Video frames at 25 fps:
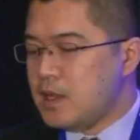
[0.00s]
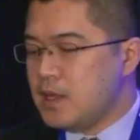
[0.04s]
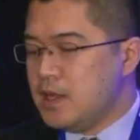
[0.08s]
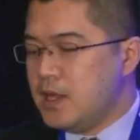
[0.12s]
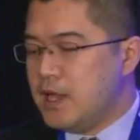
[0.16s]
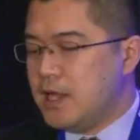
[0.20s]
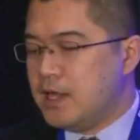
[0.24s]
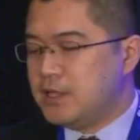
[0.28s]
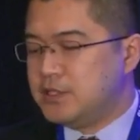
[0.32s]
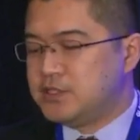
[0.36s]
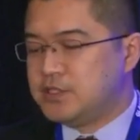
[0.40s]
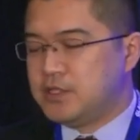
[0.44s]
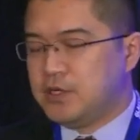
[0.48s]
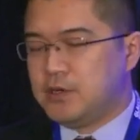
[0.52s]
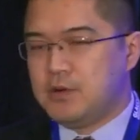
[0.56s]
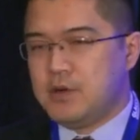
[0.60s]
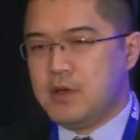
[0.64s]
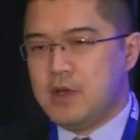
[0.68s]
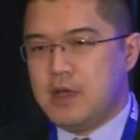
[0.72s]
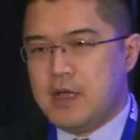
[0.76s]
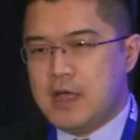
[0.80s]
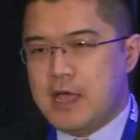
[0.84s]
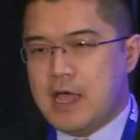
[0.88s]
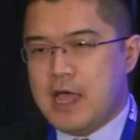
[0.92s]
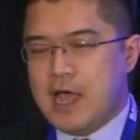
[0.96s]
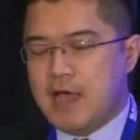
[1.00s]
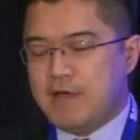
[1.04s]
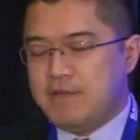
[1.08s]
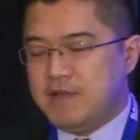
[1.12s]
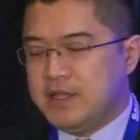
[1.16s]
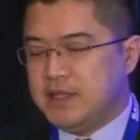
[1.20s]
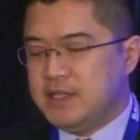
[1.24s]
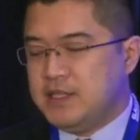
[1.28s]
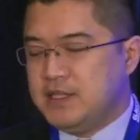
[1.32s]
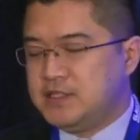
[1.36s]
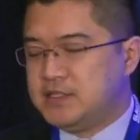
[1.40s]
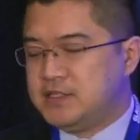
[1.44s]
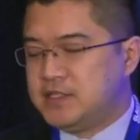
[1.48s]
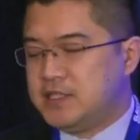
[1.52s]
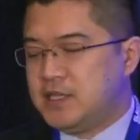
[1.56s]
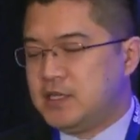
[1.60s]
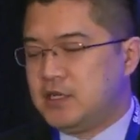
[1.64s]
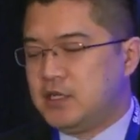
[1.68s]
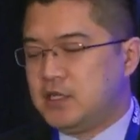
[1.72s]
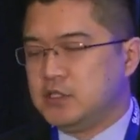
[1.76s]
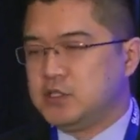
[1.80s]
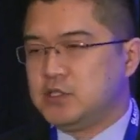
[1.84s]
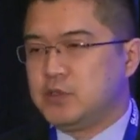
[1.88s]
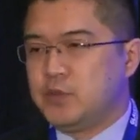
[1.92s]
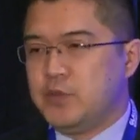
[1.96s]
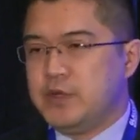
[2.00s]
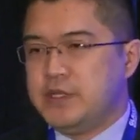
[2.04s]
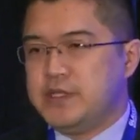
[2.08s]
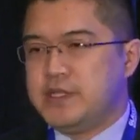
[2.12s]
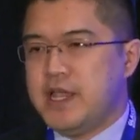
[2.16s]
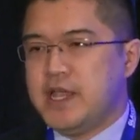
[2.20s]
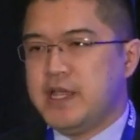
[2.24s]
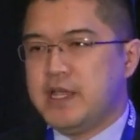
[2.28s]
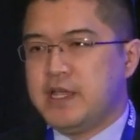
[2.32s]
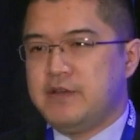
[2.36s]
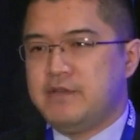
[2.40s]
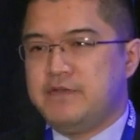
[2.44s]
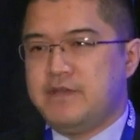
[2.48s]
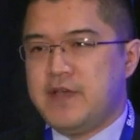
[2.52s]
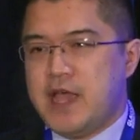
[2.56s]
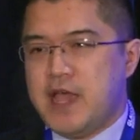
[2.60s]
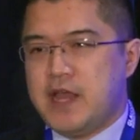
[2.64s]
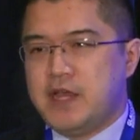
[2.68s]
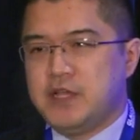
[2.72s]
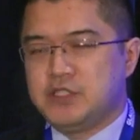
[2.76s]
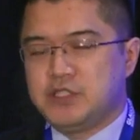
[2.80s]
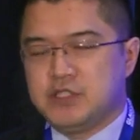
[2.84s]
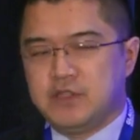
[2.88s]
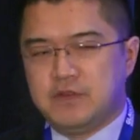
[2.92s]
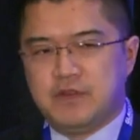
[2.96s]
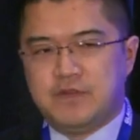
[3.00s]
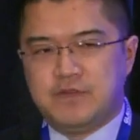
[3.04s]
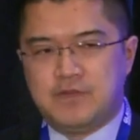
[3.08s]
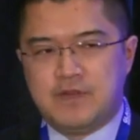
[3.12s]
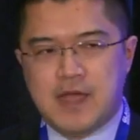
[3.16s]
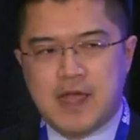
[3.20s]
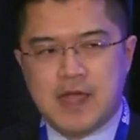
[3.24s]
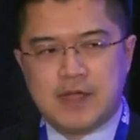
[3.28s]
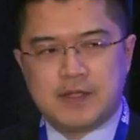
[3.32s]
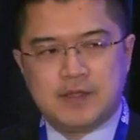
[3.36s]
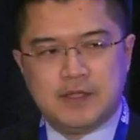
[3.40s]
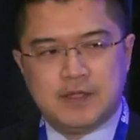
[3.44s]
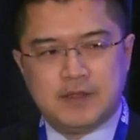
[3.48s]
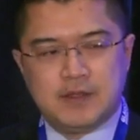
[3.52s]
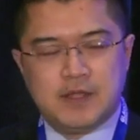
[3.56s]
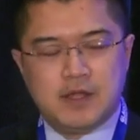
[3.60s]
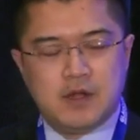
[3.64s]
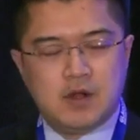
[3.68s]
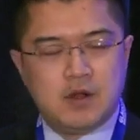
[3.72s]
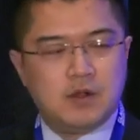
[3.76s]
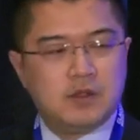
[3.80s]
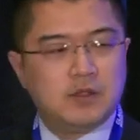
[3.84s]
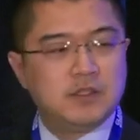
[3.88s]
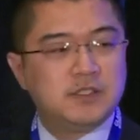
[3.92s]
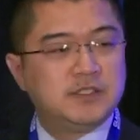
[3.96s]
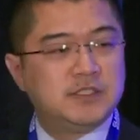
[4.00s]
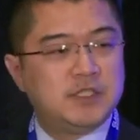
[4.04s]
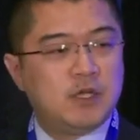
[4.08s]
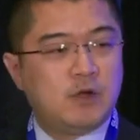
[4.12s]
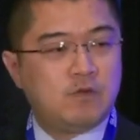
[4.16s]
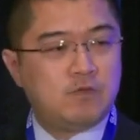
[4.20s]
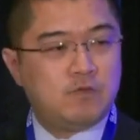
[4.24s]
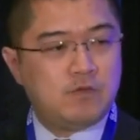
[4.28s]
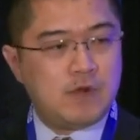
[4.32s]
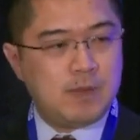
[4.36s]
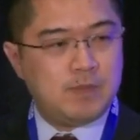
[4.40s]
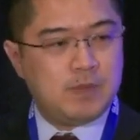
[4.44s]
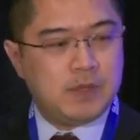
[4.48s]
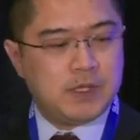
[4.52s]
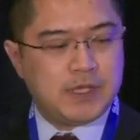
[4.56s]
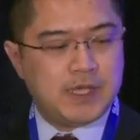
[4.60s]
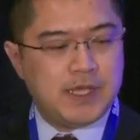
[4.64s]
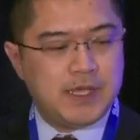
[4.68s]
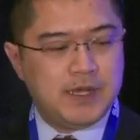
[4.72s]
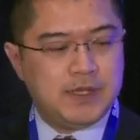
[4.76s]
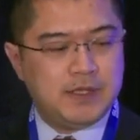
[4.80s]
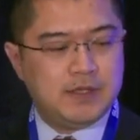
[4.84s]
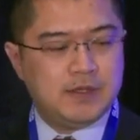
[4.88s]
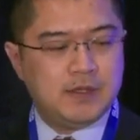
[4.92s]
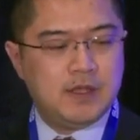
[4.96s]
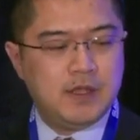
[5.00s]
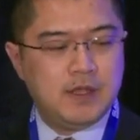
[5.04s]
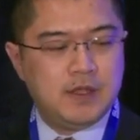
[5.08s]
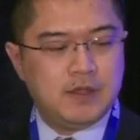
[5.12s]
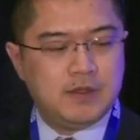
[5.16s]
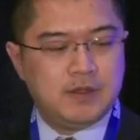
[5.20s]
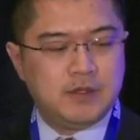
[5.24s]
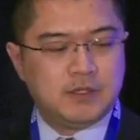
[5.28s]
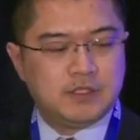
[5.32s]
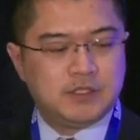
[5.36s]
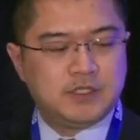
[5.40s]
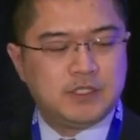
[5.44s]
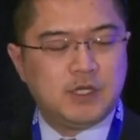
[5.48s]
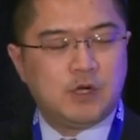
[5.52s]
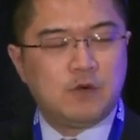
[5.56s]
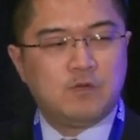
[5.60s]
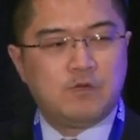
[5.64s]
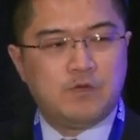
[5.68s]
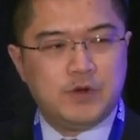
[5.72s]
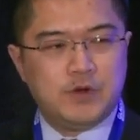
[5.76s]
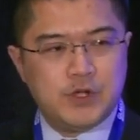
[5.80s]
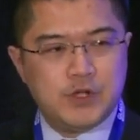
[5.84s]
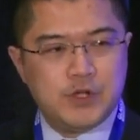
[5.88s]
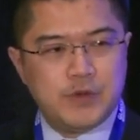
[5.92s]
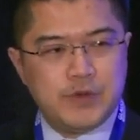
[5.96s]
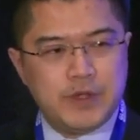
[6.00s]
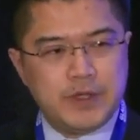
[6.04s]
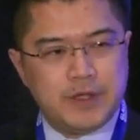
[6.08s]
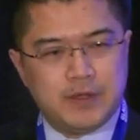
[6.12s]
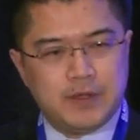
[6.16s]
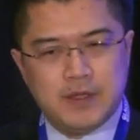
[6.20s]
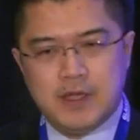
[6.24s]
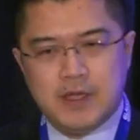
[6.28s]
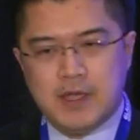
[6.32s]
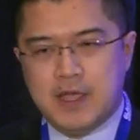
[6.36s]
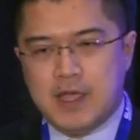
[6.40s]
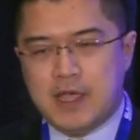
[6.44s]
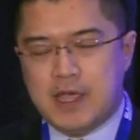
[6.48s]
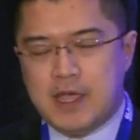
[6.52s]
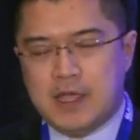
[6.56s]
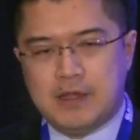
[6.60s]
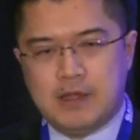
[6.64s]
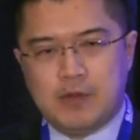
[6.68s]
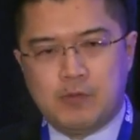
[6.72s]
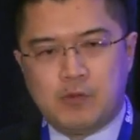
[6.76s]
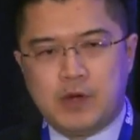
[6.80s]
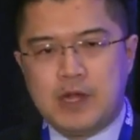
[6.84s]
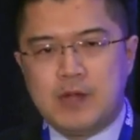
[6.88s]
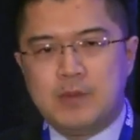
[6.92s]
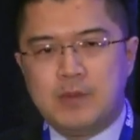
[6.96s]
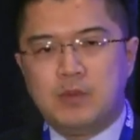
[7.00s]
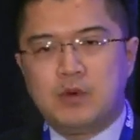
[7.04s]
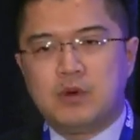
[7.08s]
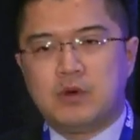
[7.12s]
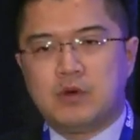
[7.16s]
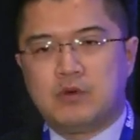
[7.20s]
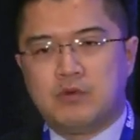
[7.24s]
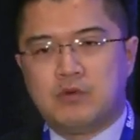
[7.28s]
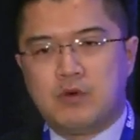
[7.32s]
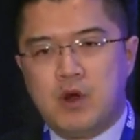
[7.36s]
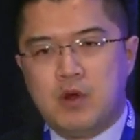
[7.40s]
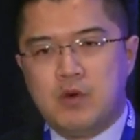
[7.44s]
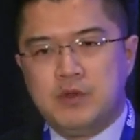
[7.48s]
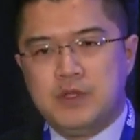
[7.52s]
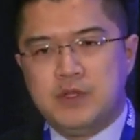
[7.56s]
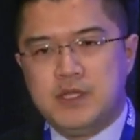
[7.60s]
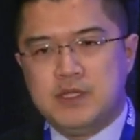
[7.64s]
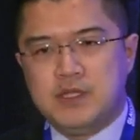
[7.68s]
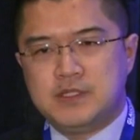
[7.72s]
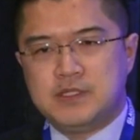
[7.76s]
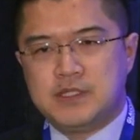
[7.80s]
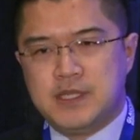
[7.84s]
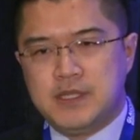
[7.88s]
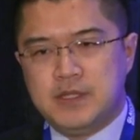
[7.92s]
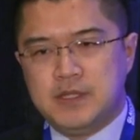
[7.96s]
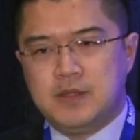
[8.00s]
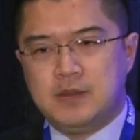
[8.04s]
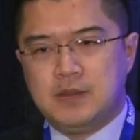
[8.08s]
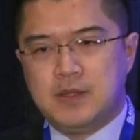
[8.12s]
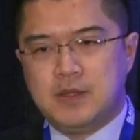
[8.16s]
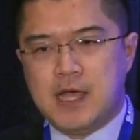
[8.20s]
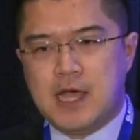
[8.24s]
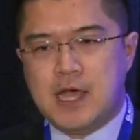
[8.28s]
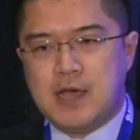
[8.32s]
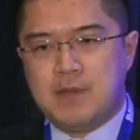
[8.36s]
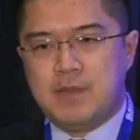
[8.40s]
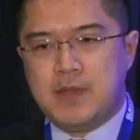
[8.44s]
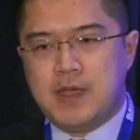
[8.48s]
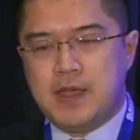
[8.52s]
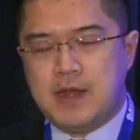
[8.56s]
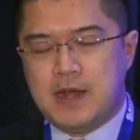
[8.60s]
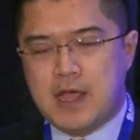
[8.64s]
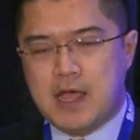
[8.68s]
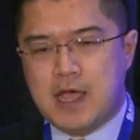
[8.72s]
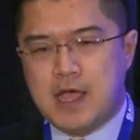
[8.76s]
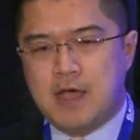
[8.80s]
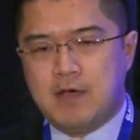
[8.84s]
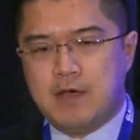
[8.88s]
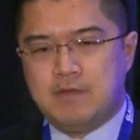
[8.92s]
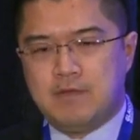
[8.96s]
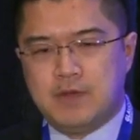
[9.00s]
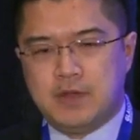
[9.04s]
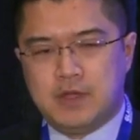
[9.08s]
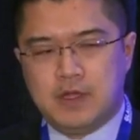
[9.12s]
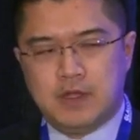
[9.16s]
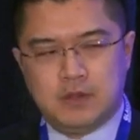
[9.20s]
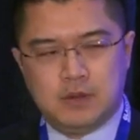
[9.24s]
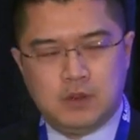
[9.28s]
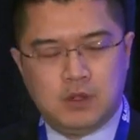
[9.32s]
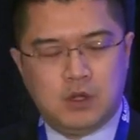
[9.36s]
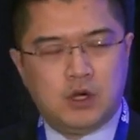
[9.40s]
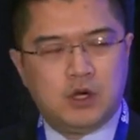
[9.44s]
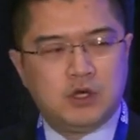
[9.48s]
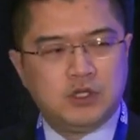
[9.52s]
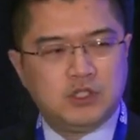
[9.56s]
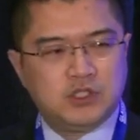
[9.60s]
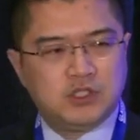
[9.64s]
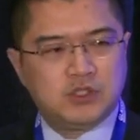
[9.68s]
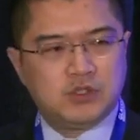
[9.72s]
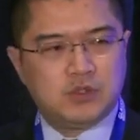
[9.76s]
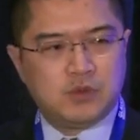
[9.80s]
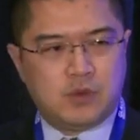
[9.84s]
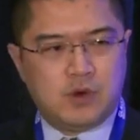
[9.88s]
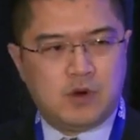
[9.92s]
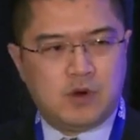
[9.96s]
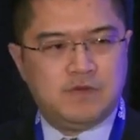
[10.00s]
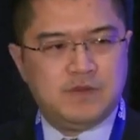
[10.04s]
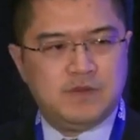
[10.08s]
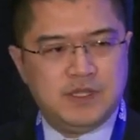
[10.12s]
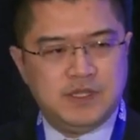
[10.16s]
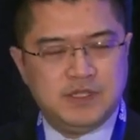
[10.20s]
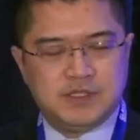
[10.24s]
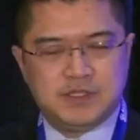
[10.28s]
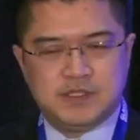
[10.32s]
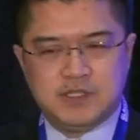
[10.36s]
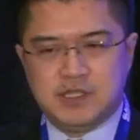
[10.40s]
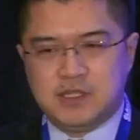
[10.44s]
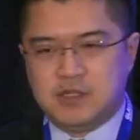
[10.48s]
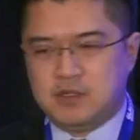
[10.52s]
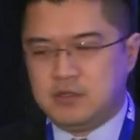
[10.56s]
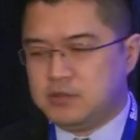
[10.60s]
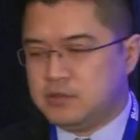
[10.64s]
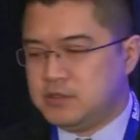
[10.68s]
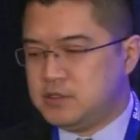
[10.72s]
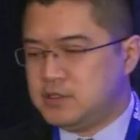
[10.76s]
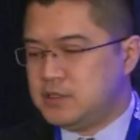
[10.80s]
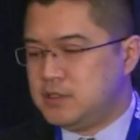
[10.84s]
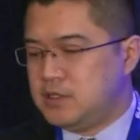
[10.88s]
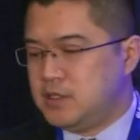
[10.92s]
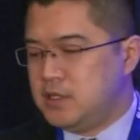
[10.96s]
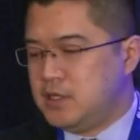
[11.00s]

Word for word: And so having these cells, we take advantage of the fact that they're self-replicating they're self renewing. And then we're able to grow these in the lab and have a large store of these cells.